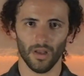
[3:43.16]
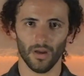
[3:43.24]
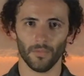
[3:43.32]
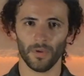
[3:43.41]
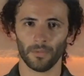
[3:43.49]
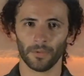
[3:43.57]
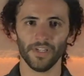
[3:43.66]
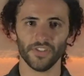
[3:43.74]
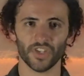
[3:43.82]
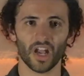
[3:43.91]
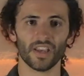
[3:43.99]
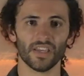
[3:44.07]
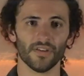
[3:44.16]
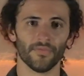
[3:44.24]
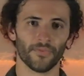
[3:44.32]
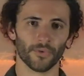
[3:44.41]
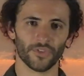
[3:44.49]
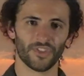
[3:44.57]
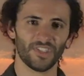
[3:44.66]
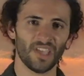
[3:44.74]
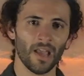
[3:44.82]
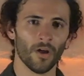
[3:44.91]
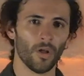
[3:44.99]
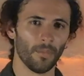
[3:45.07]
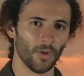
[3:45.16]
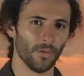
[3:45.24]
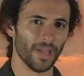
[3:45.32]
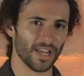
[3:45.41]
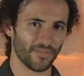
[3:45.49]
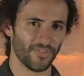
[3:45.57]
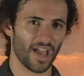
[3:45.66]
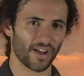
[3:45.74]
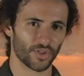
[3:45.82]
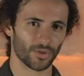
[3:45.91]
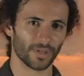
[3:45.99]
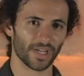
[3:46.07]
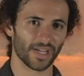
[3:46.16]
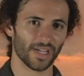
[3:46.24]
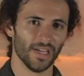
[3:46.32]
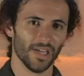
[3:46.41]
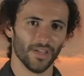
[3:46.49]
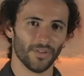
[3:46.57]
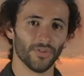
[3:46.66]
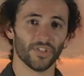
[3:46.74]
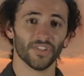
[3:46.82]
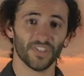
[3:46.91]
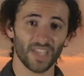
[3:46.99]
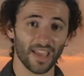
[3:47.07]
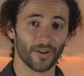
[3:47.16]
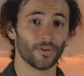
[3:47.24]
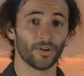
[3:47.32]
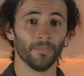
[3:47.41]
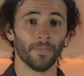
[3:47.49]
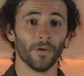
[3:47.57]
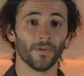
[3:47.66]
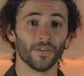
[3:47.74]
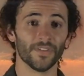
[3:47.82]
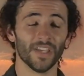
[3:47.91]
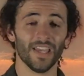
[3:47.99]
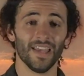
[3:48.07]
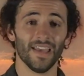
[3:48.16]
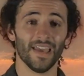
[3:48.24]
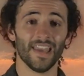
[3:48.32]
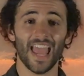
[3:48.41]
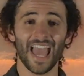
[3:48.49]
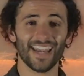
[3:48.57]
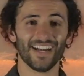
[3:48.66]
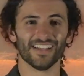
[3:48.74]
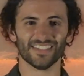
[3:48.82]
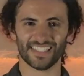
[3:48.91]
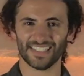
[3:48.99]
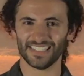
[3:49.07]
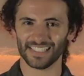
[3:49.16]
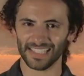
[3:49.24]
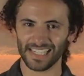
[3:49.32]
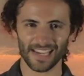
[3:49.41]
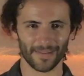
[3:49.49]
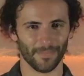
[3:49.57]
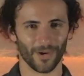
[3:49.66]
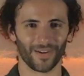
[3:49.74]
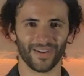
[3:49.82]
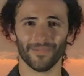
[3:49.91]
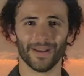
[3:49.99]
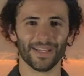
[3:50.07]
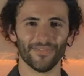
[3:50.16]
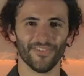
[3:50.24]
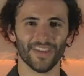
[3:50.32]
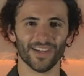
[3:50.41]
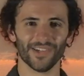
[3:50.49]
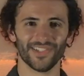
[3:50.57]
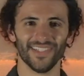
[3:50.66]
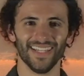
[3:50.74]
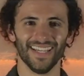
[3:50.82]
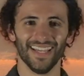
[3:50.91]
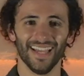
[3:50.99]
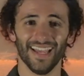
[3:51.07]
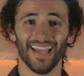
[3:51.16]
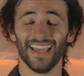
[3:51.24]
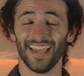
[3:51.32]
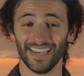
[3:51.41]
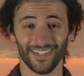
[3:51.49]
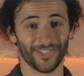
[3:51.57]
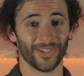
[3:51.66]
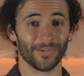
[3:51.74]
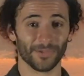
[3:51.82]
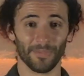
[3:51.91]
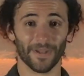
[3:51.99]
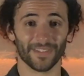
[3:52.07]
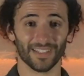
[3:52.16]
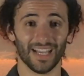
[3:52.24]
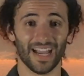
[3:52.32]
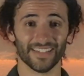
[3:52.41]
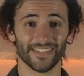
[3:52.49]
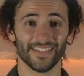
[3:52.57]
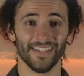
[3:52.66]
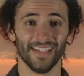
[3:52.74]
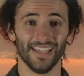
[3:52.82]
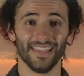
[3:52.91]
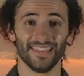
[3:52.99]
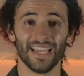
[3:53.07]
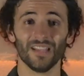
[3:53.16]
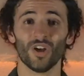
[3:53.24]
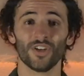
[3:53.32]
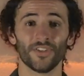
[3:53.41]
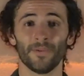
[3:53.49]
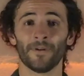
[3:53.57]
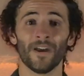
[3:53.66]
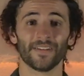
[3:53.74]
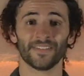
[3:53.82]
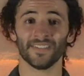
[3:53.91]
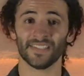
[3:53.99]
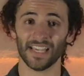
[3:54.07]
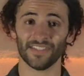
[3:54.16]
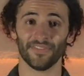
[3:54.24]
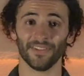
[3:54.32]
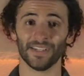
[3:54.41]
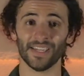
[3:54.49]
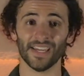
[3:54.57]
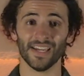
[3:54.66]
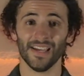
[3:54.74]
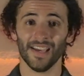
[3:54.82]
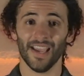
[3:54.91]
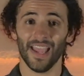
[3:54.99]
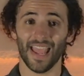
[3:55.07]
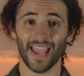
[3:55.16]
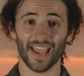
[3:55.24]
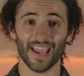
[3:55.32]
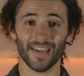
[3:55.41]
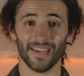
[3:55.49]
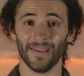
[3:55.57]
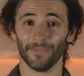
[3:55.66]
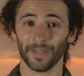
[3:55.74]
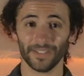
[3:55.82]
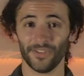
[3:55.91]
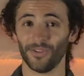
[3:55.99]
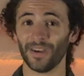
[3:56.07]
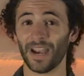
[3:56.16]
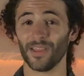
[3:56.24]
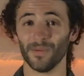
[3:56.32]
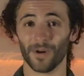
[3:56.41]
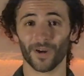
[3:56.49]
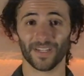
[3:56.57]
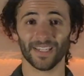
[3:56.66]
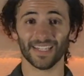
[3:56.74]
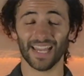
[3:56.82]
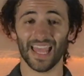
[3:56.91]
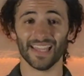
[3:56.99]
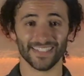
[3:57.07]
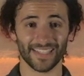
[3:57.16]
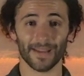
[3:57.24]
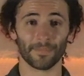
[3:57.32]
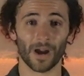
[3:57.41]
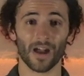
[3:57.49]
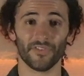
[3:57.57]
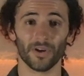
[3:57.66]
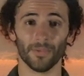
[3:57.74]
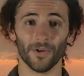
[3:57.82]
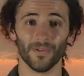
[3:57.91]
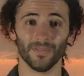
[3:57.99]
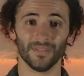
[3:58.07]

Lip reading: We redesigned it for scalable manufacturing using standard components and added a sleek market-ready finish and ensured it was built to last. They launched the product successfully, and it really stood out in the market and stayed profitable.